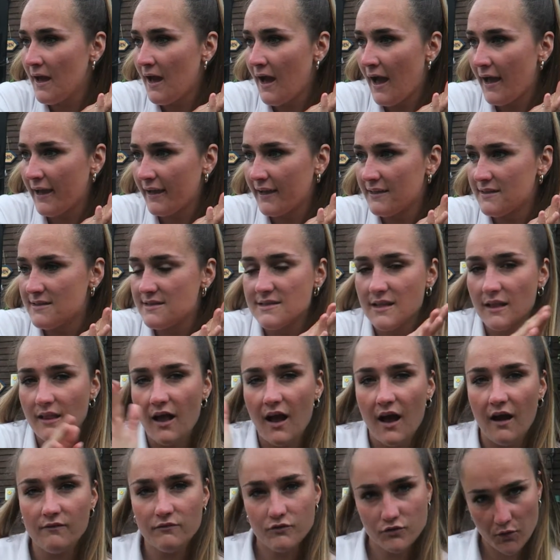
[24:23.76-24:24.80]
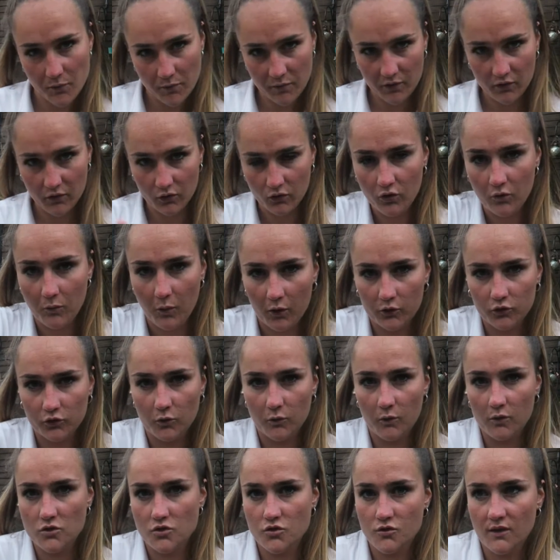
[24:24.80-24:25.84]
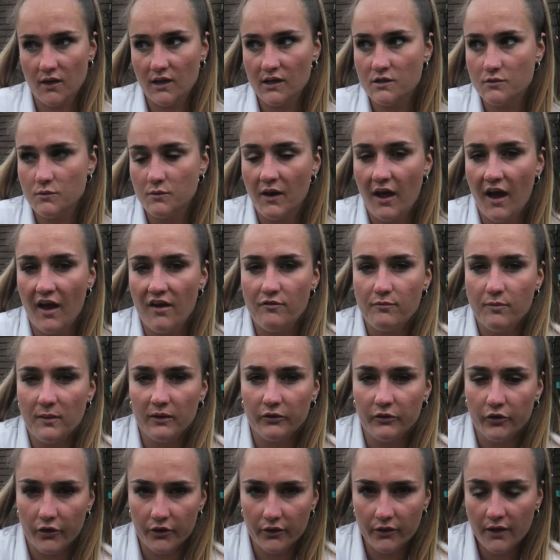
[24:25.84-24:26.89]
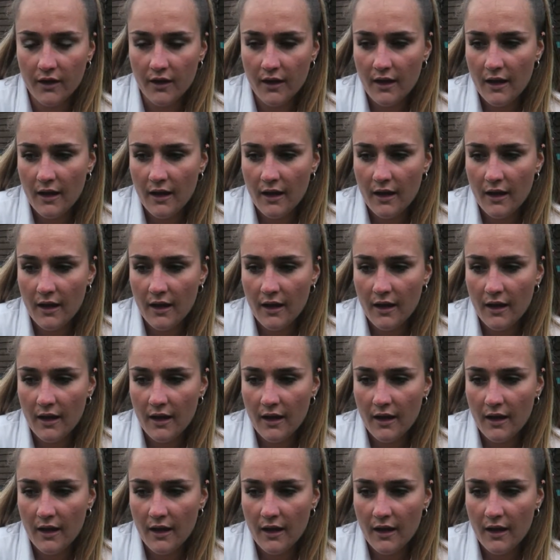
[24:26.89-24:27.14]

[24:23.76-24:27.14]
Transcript: I can still have something to work towards. So that's what I've been doing.